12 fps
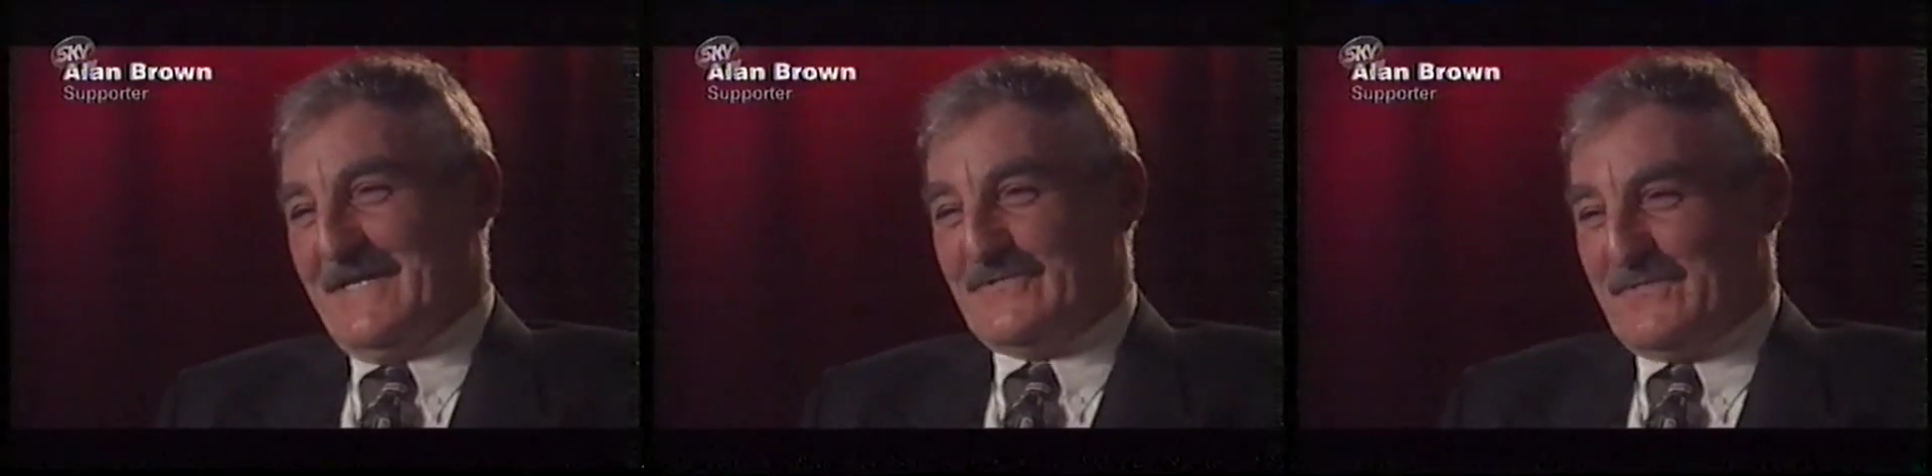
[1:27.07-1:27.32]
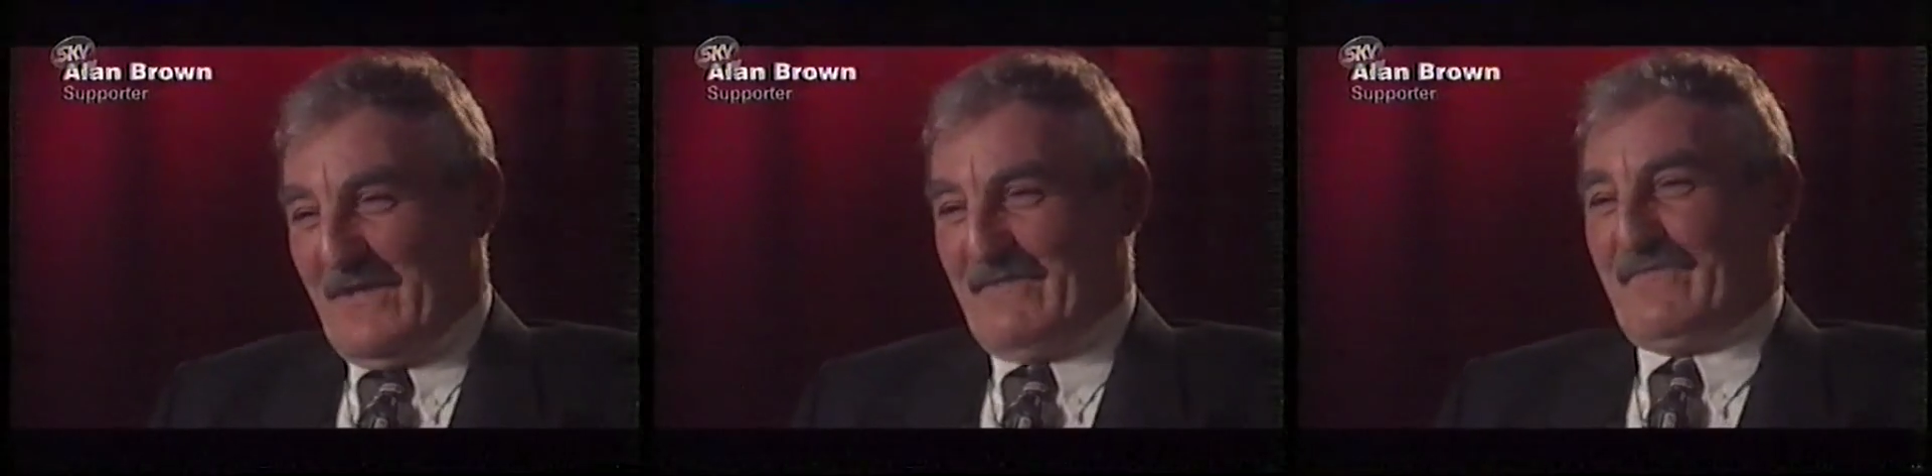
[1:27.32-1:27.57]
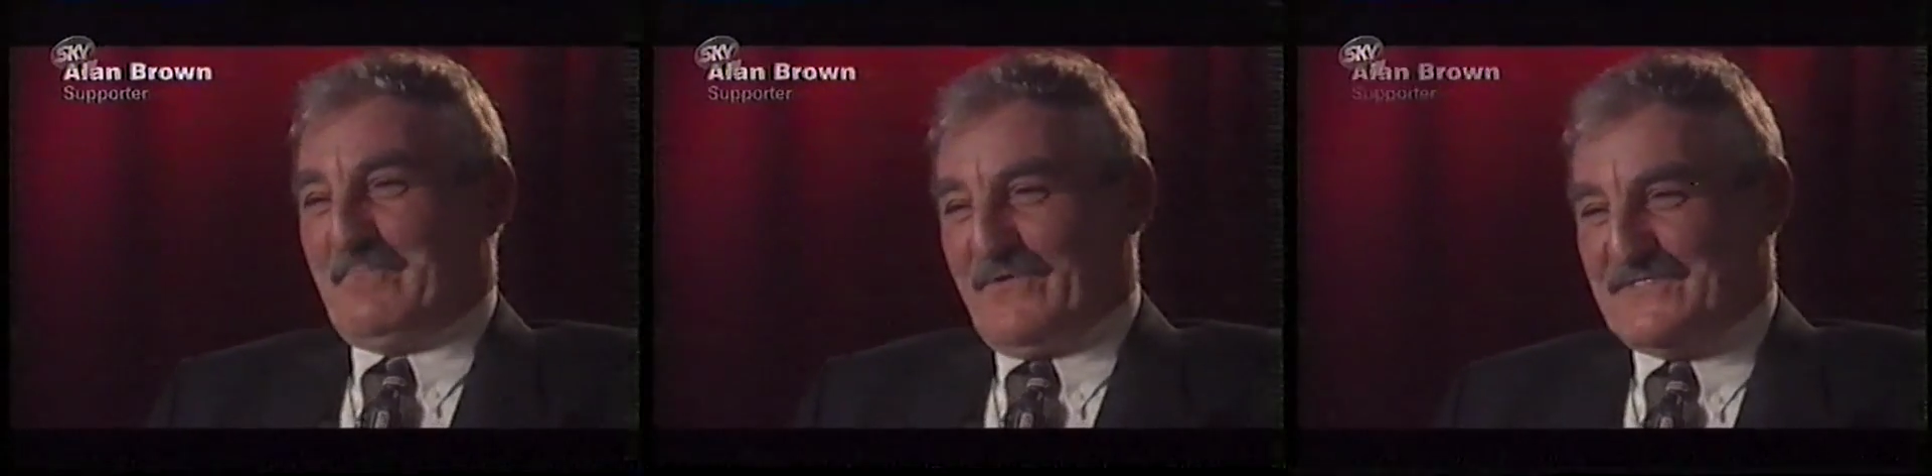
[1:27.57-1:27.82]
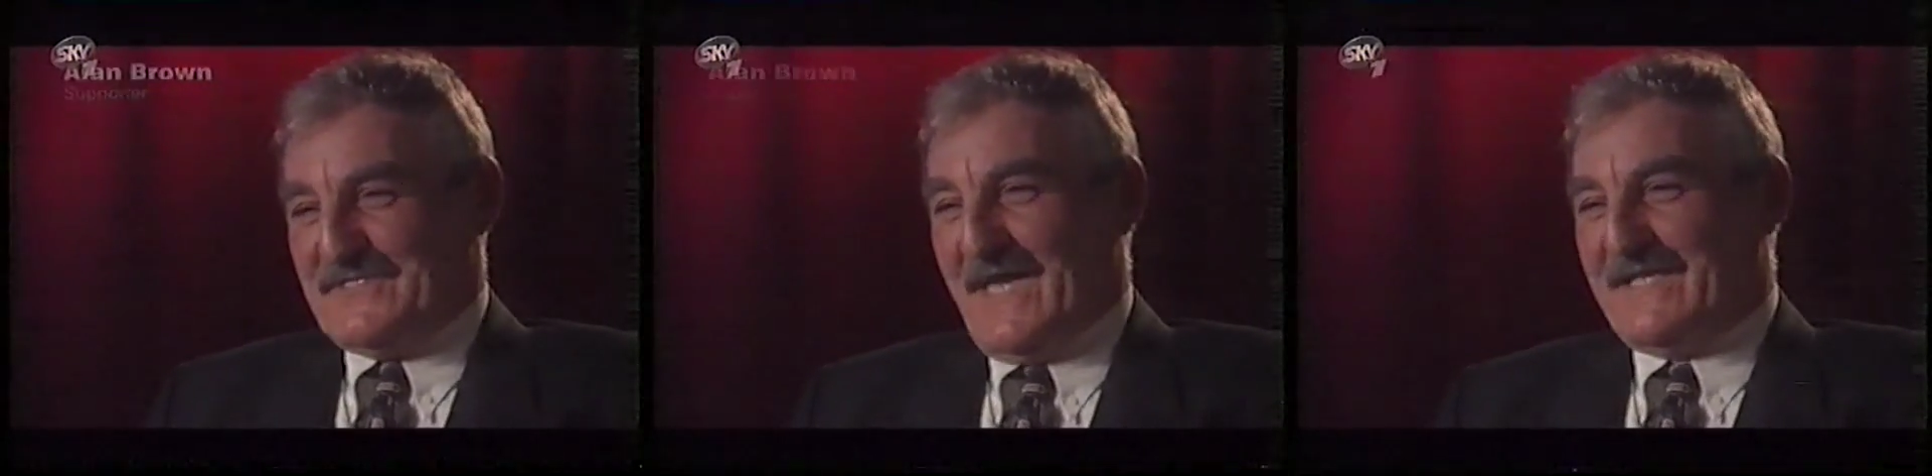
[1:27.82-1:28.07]
I used to have to
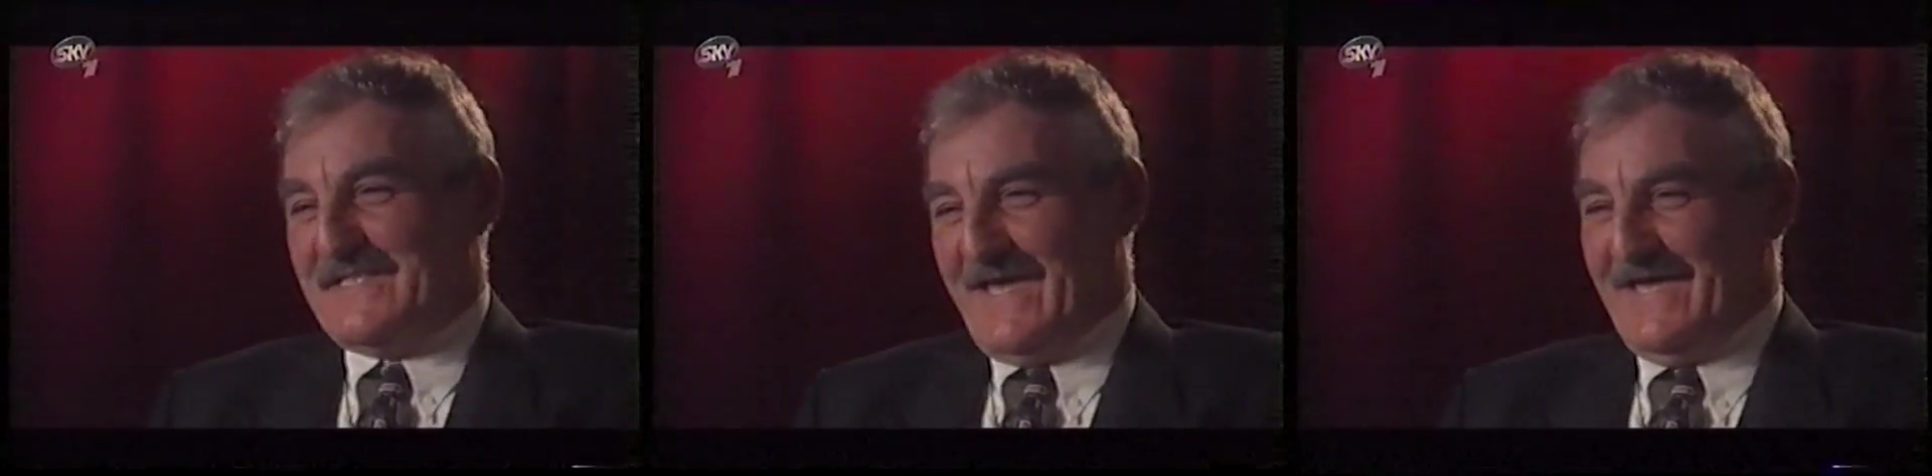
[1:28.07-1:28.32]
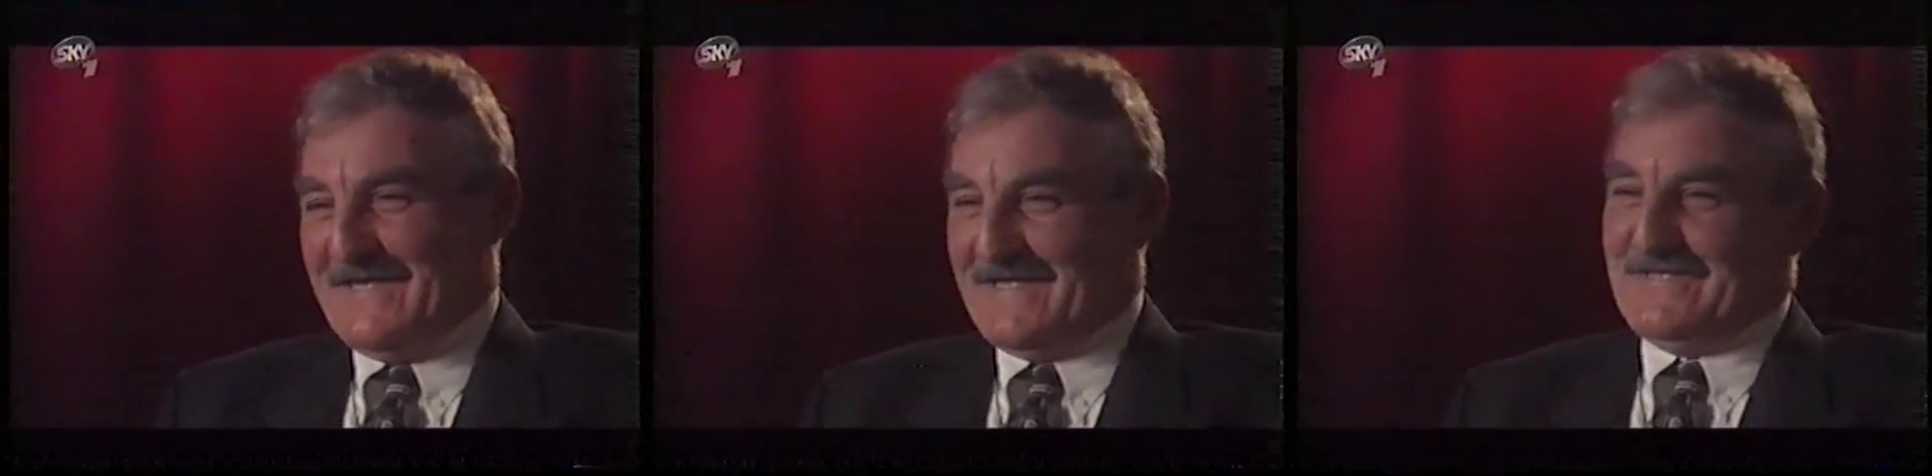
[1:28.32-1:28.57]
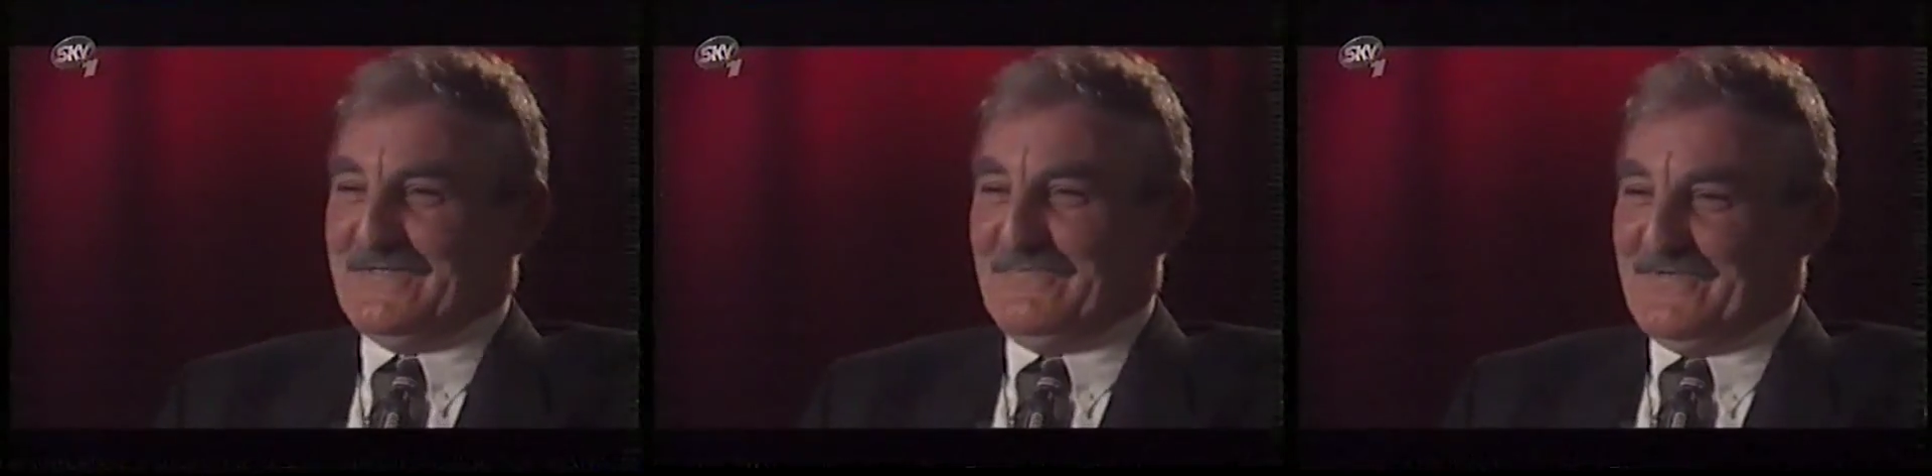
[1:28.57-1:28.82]
protect her because